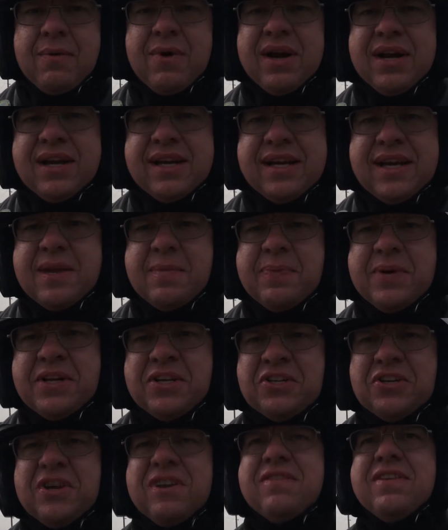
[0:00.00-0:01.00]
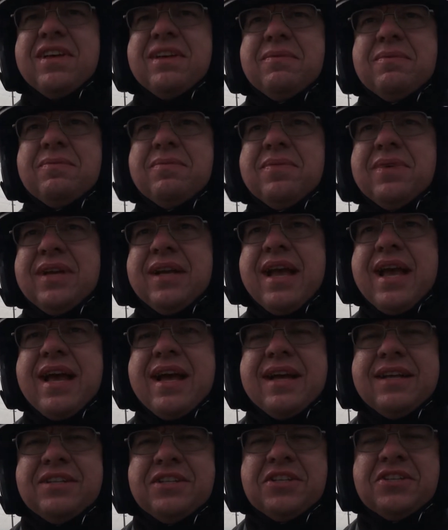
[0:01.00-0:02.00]
wanted to get a picture of it. But
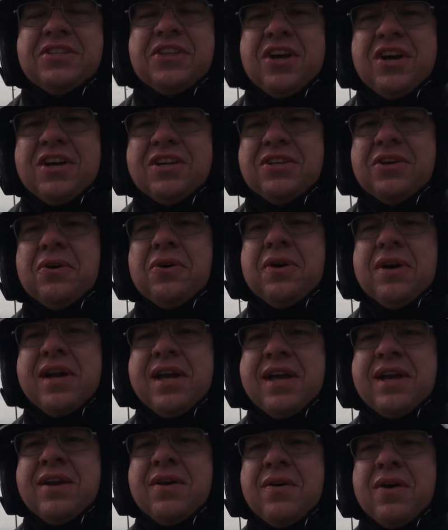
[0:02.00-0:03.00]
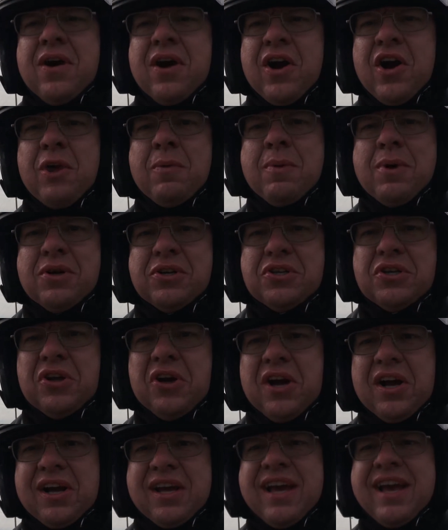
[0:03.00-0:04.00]
yeah, I just saw a tornado armor
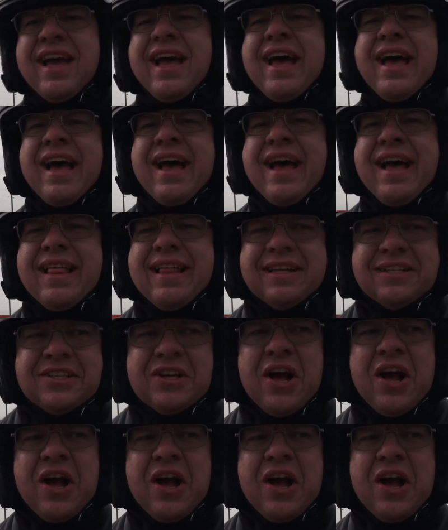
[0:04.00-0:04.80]
truck. That's